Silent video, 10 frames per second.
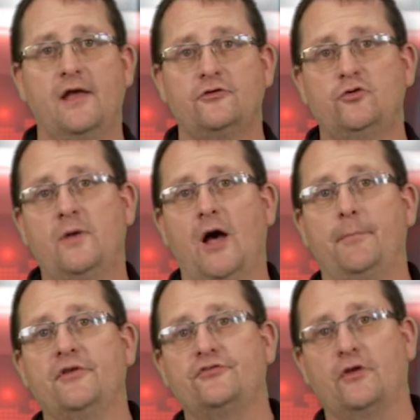to help
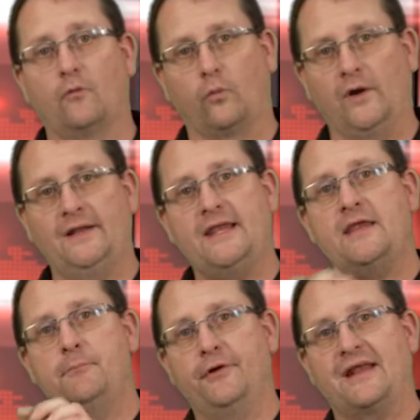us
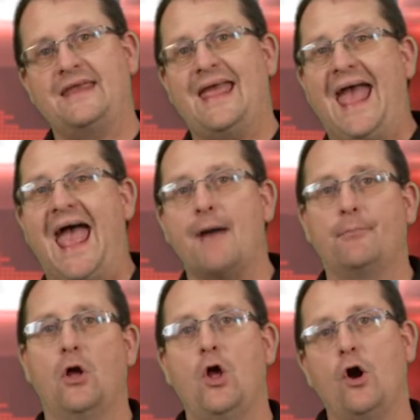really put a
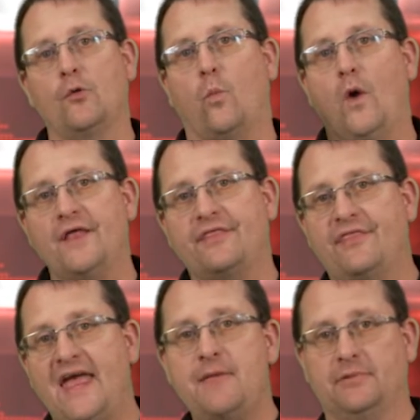cap on what
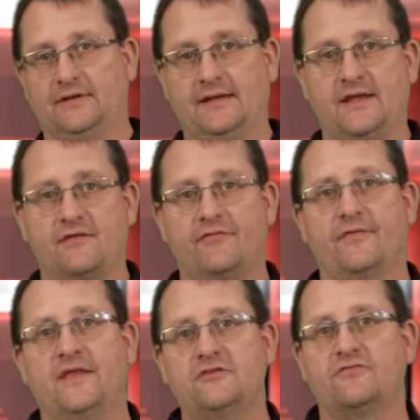they believe
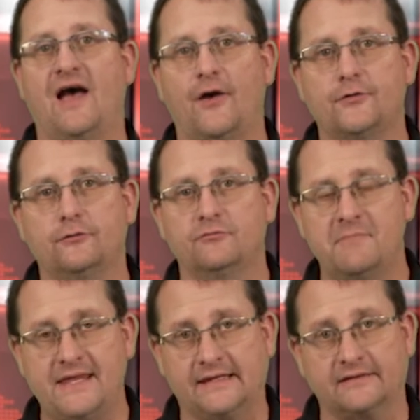these values
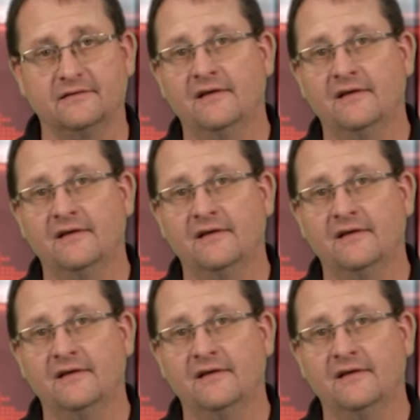mean.